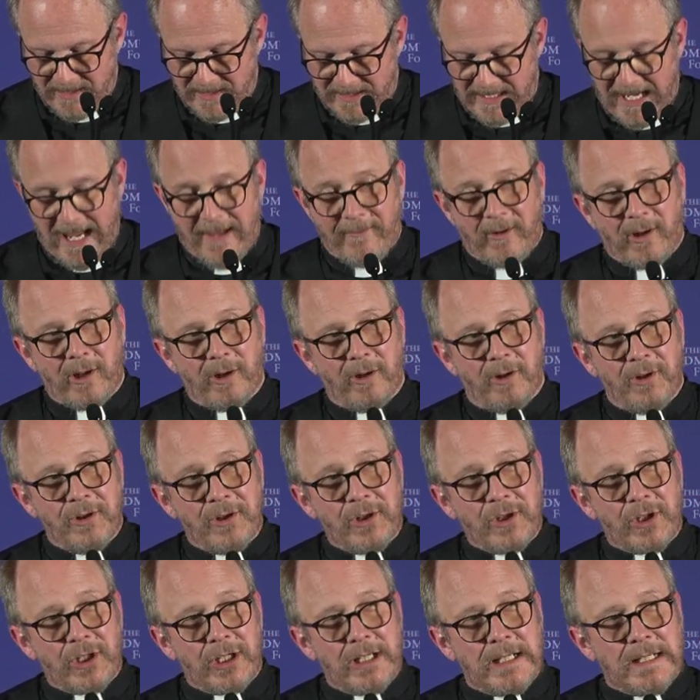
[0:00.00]
to have a
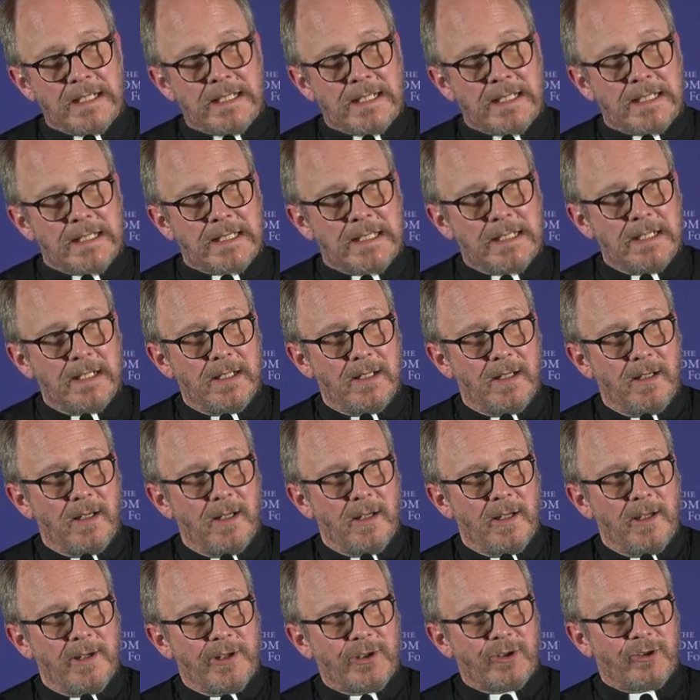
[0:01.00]
conscious,
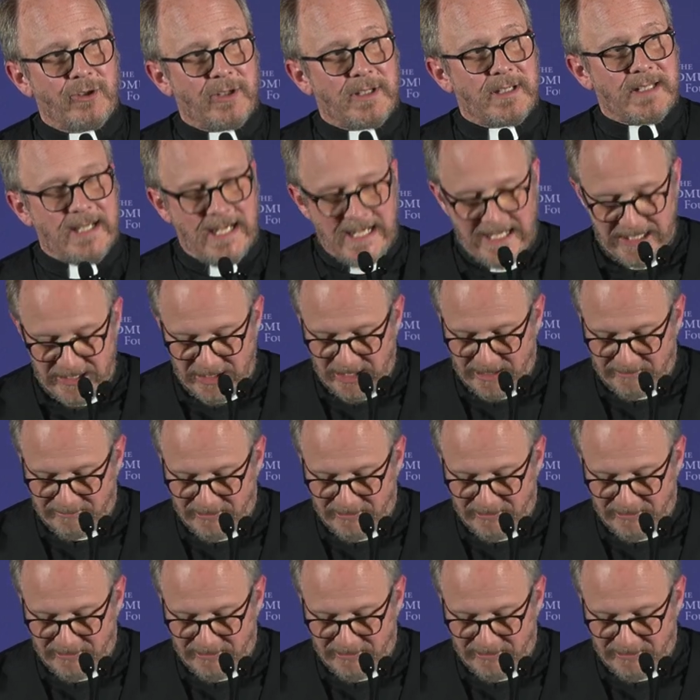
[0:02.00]
strategic